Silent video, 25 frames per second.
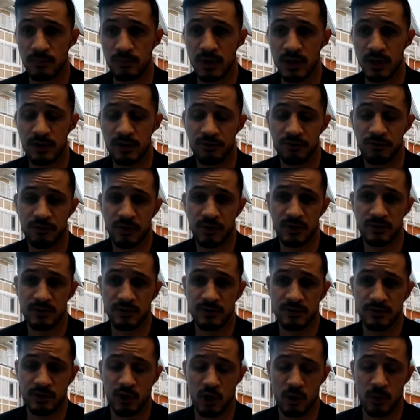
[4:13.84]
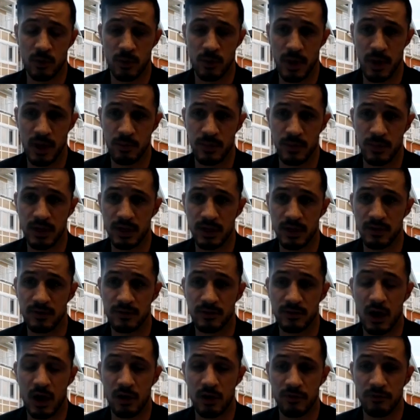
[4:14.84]
if a CCNR amendment is
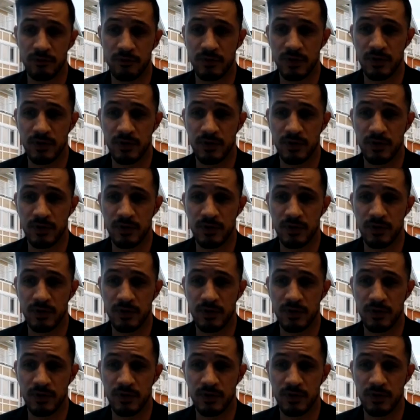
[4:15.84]
not